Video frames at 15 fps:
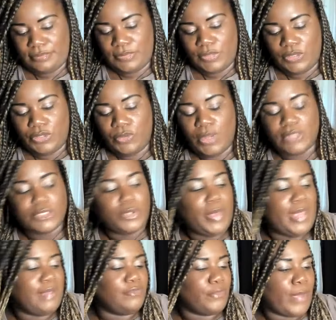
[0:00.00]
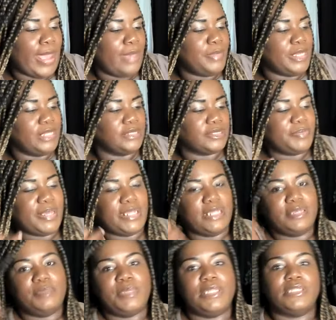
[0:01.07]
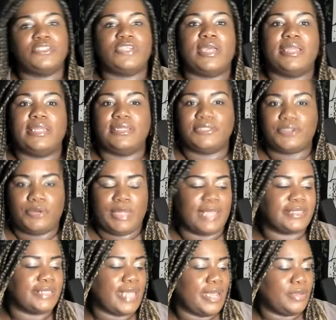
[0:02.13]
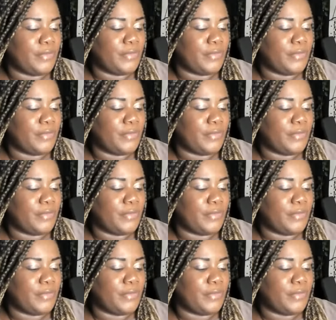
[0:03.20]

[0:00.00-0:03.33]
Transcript: You also have rabbit. Somebody could be the Chinese zodiac sign